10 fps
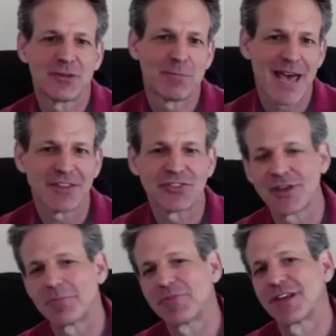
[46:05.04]
bad
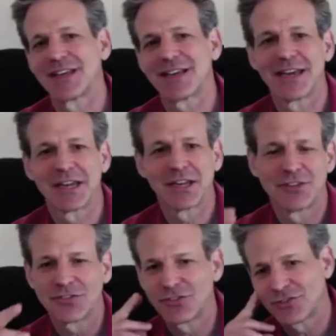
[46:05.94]
something to kind of
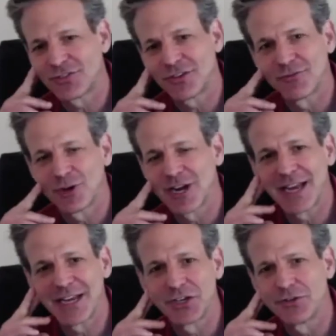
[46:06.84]
condition yourself for it? And how
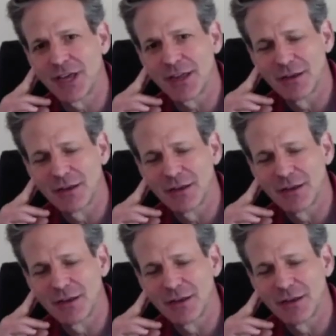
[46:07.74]
do you do that?